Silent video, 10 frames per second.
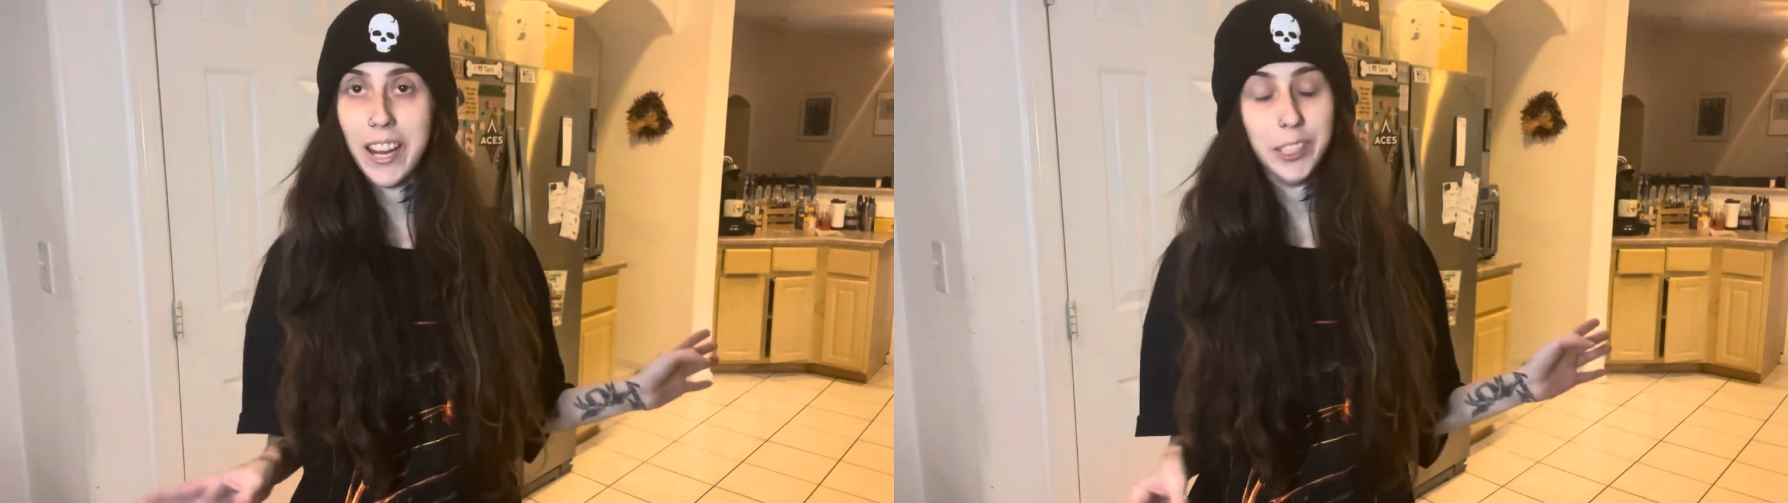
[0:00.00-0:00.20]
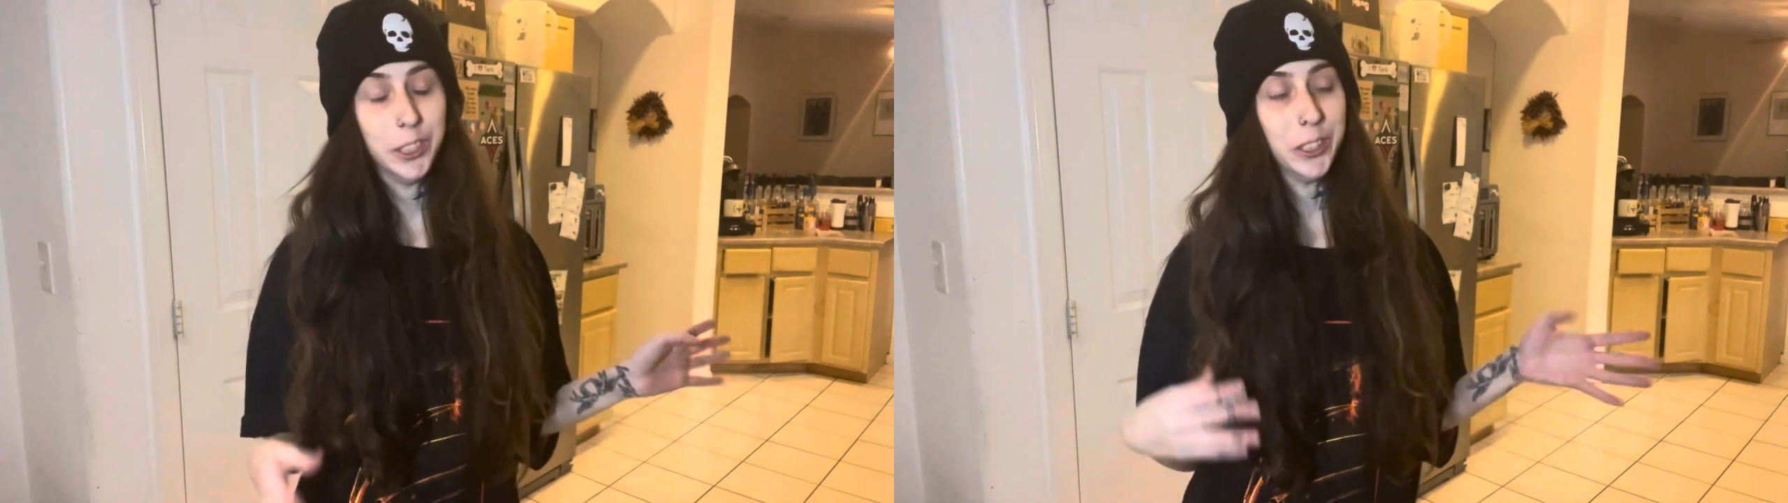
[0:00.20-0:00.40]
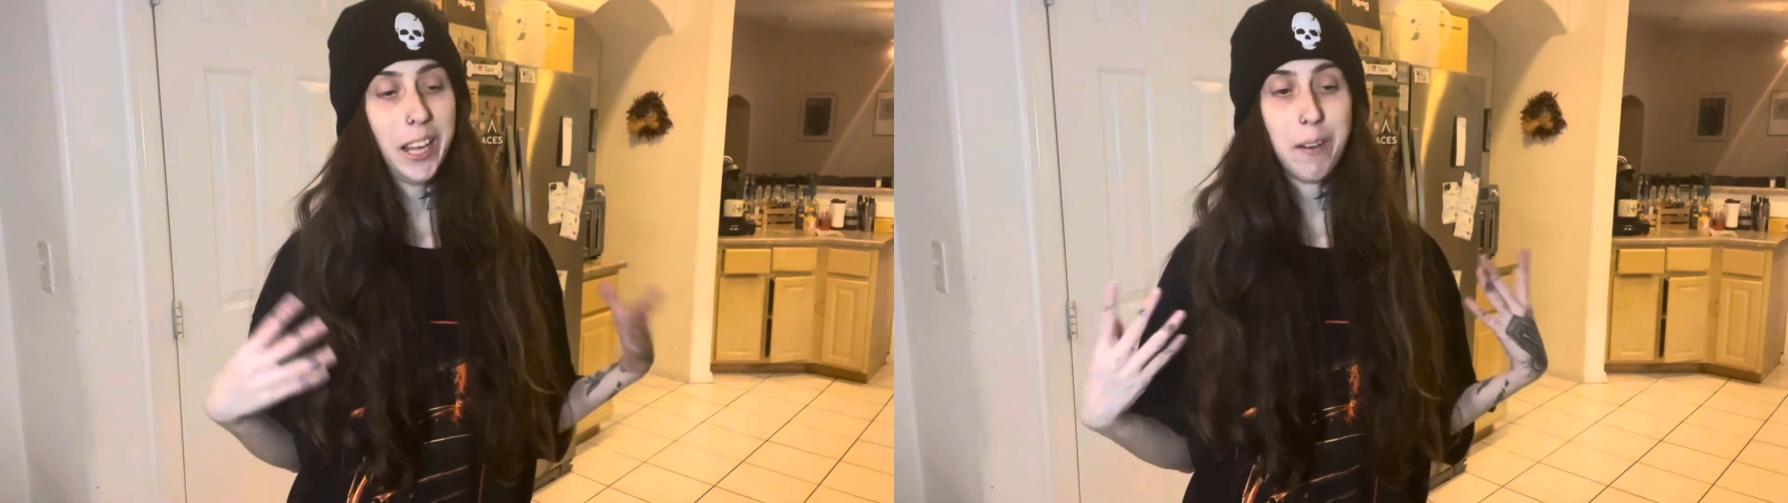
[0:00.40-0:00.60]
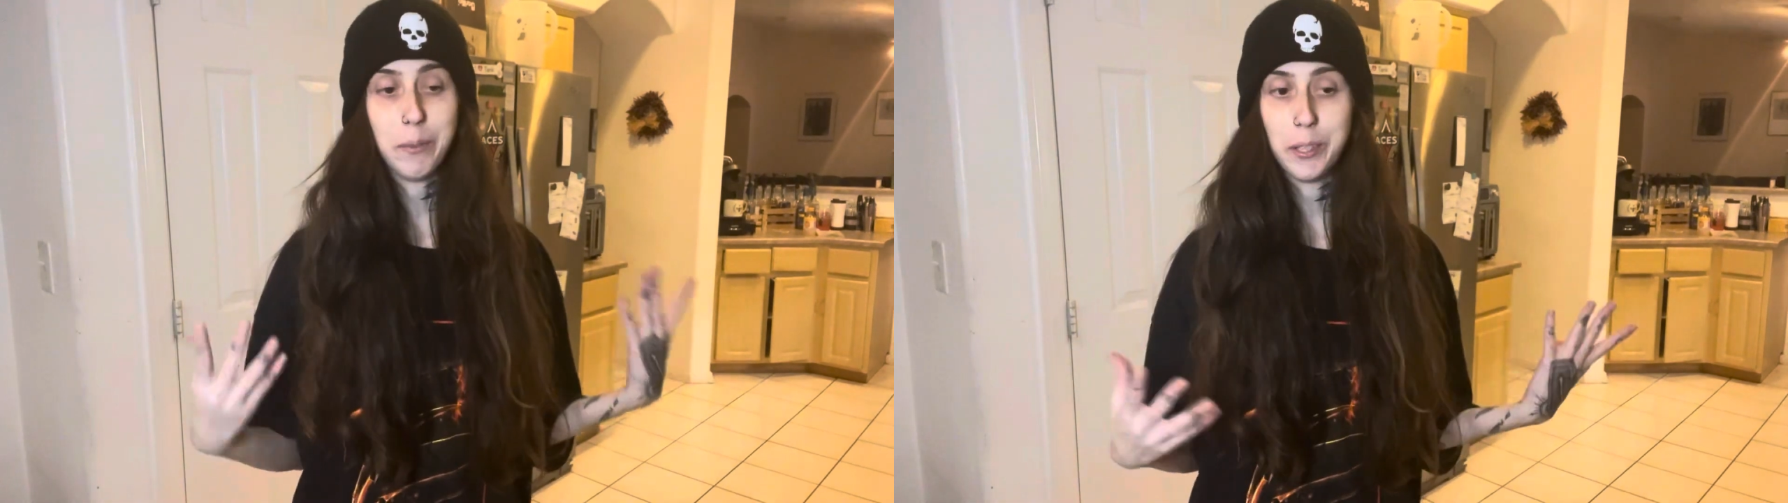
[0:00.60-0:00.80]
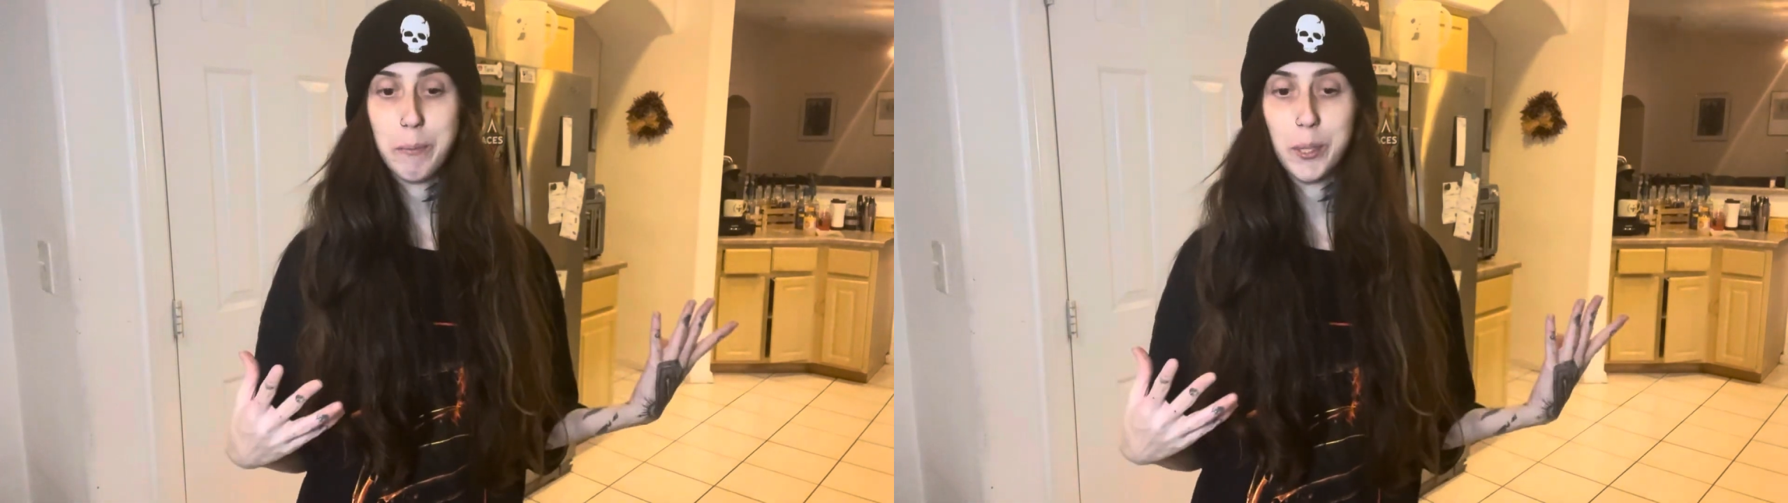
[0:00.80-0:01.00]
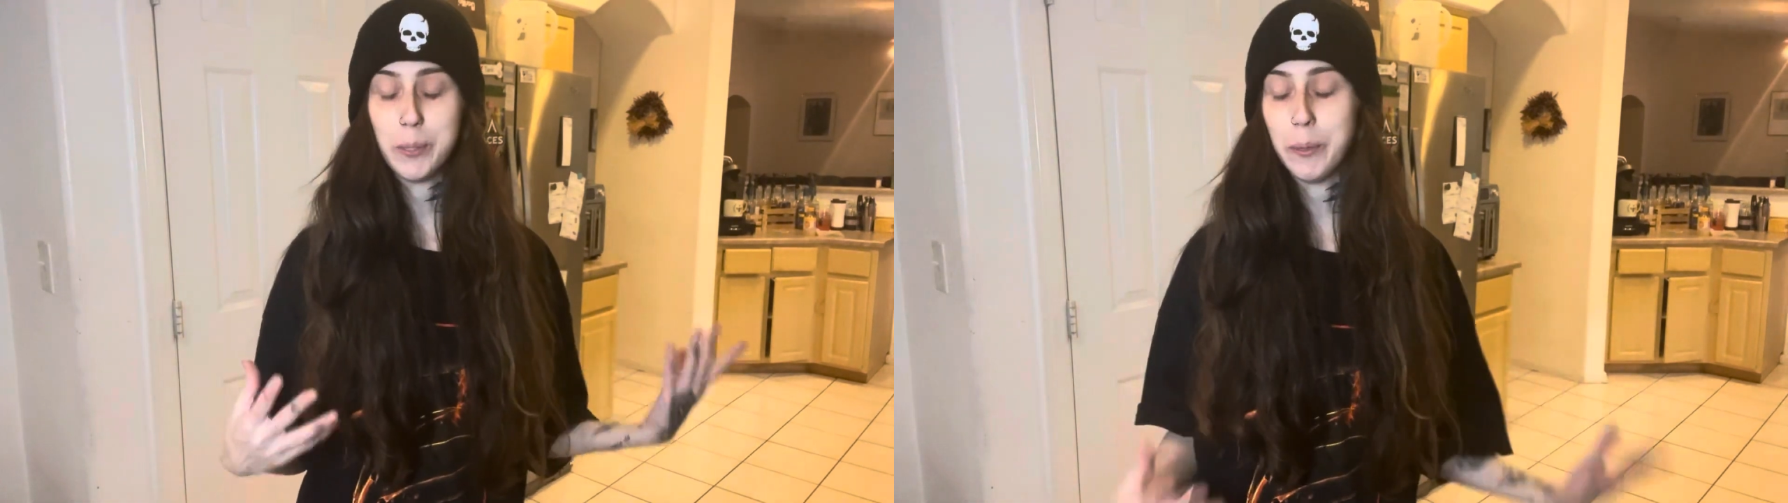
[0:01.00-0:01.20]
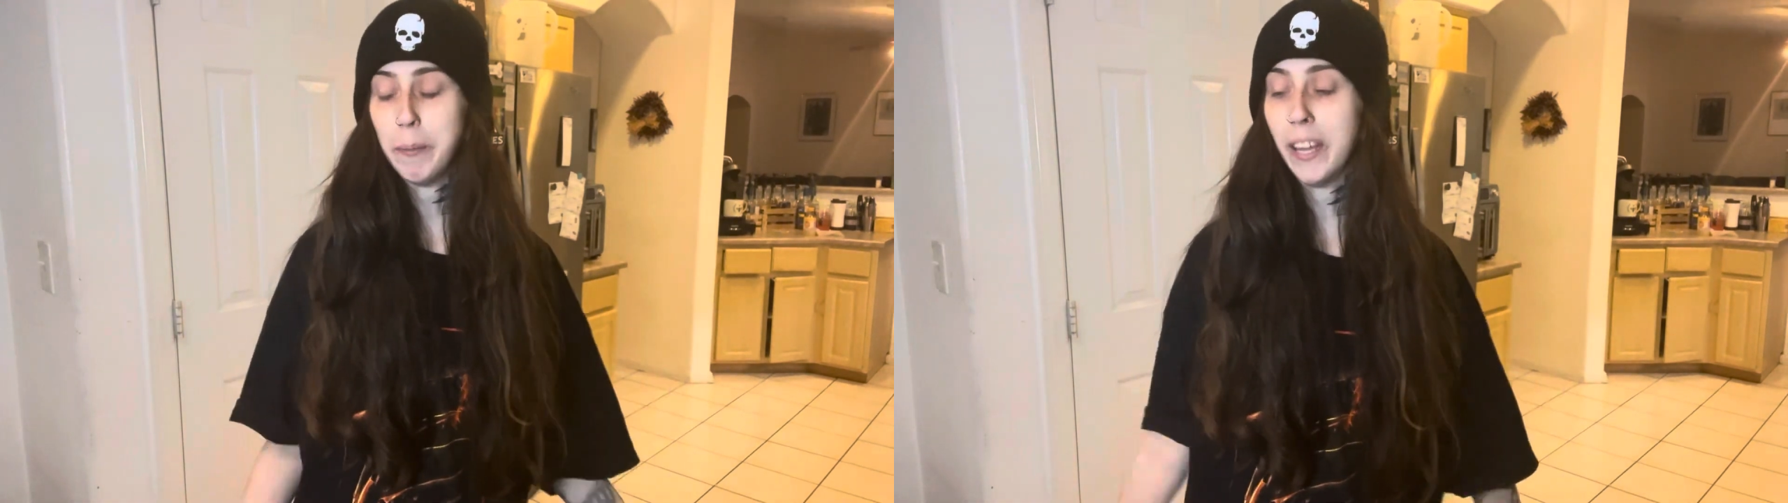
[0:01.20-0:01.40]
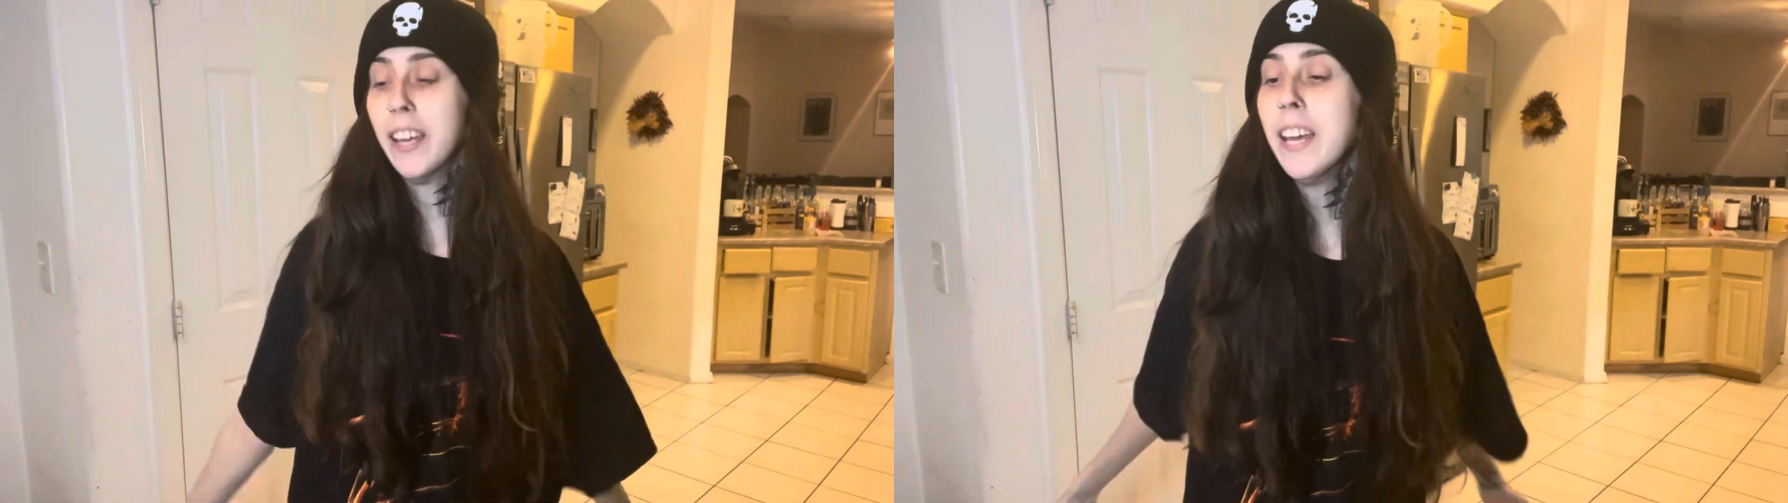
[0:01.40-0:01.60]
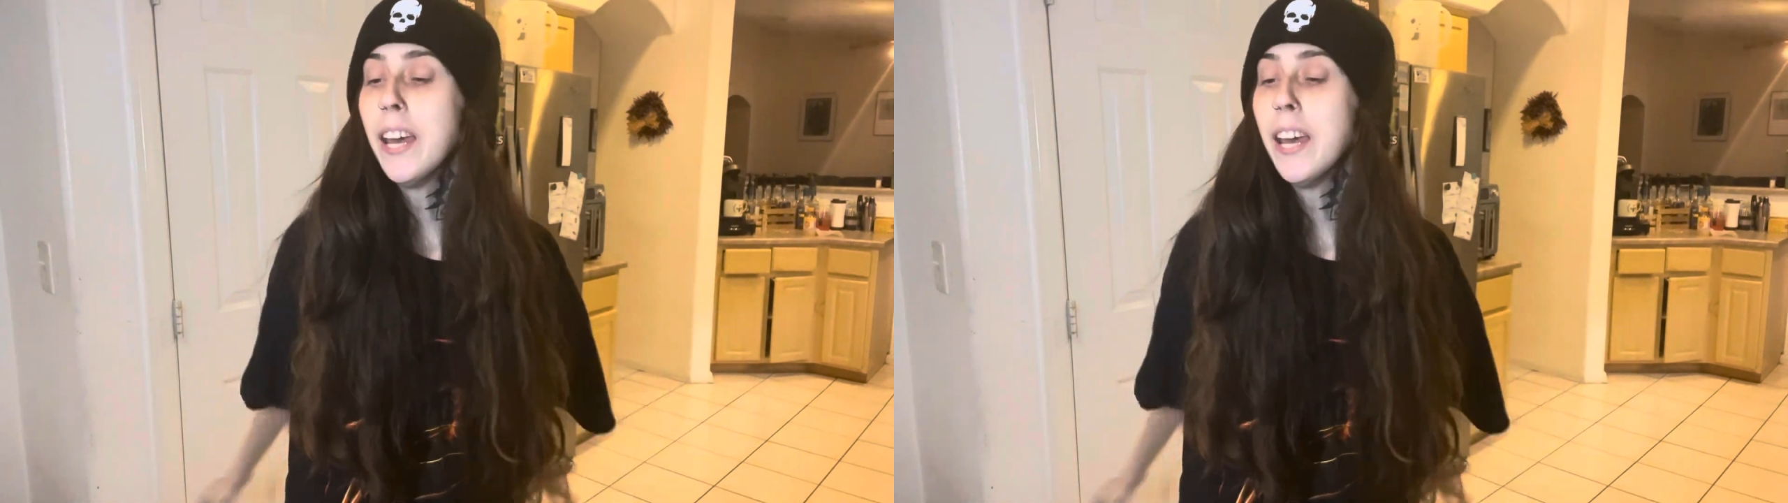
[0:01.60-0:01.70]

I usually have one of the boys with me,